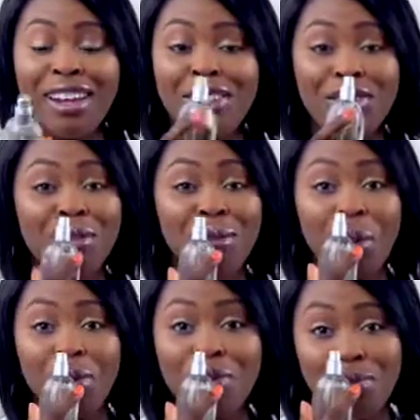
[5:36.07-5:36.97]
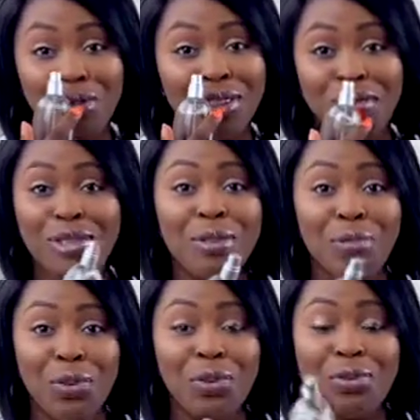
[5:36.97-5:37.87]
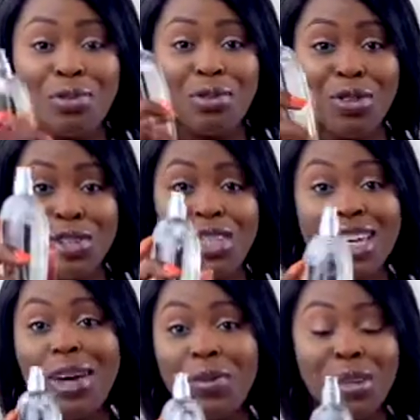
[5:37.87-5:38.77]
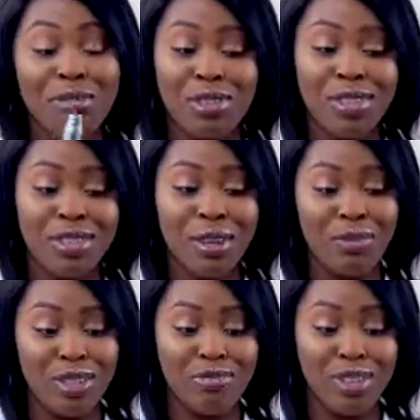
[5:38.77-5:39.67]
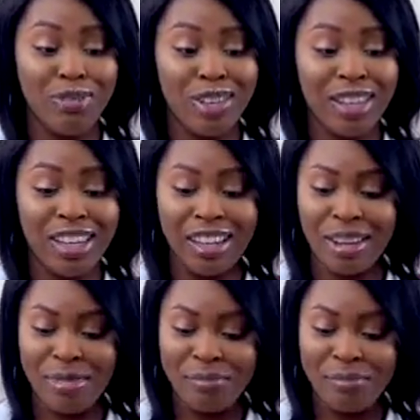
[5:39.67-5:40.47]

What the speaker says: It just smells really, really beautiful. You should get one for yourself. It's really, really good.